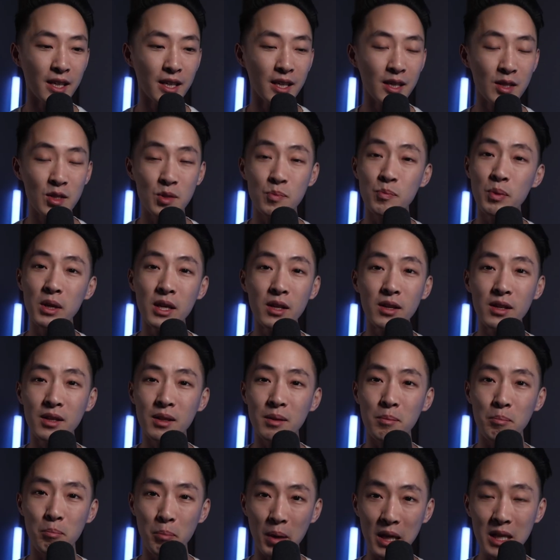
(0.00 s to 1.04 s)
it's
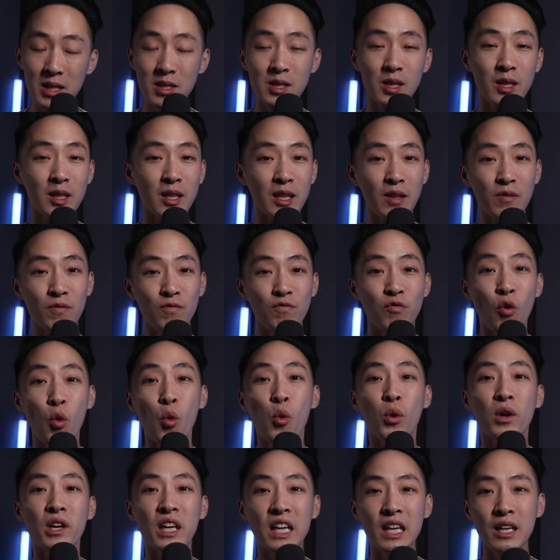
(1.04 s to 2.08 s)
been basically
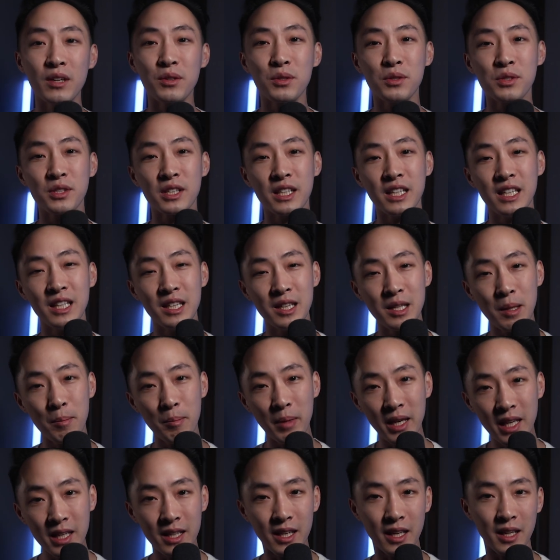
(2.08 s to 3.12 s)
four years in the
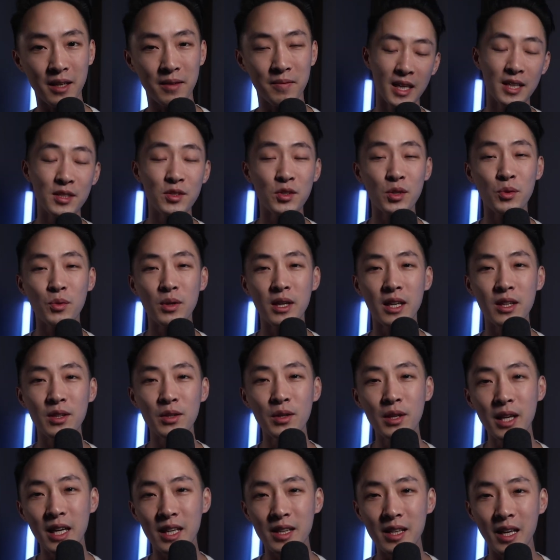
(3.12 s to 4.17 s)
making. And so when I
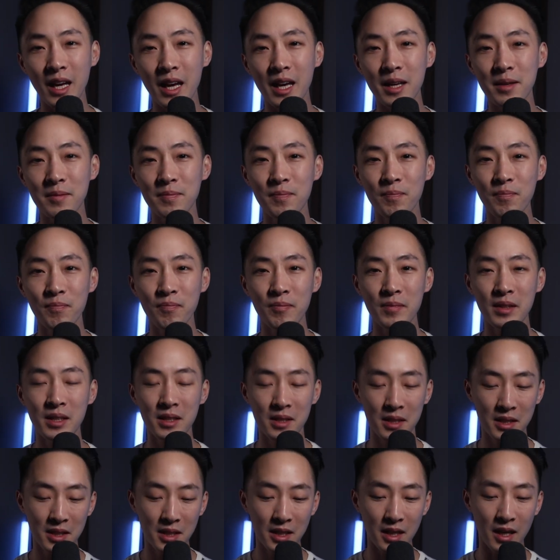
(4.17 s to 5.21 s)
look at that,
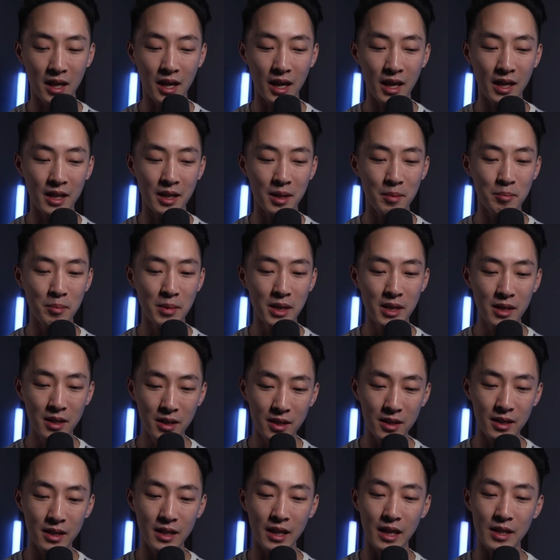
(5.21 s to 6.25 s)
I
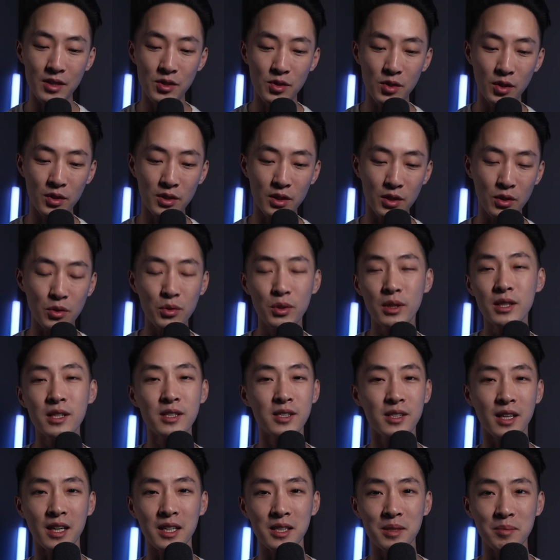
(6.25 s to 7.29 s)
immediately I start to
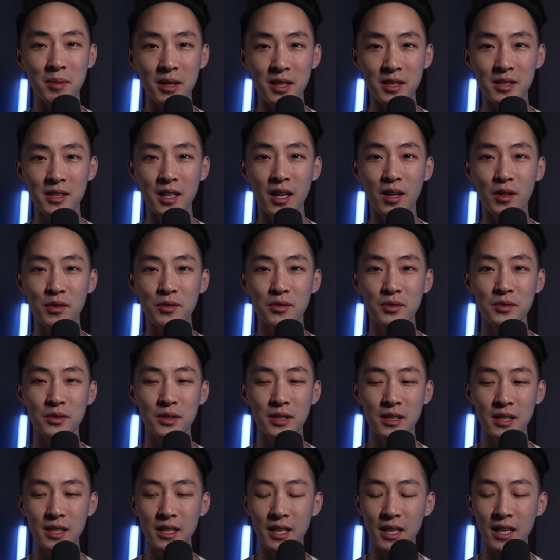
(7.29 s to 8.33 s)
criticize myself.
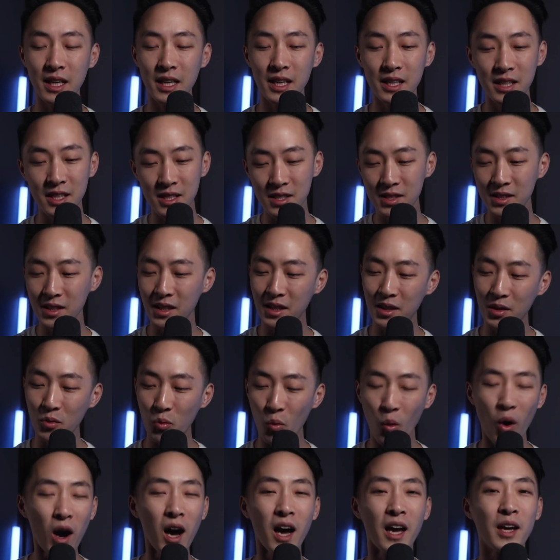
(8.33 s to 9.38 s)
And it's
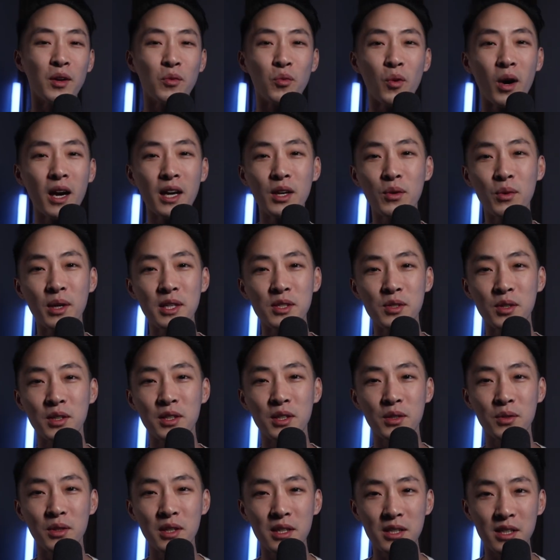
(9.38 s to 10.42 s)
like, why? Why do I start
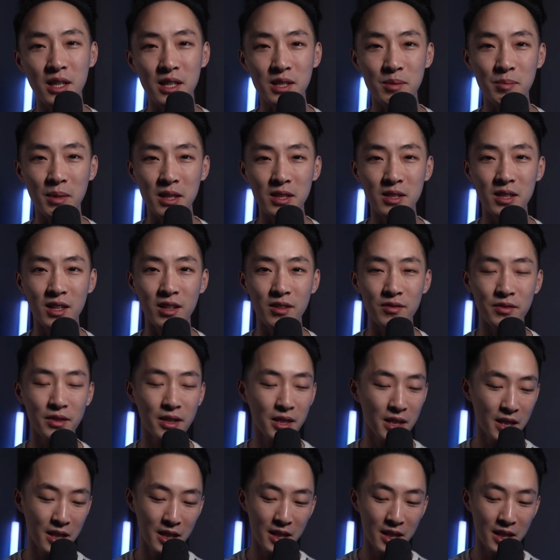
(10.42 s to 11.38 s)
to criticize myself?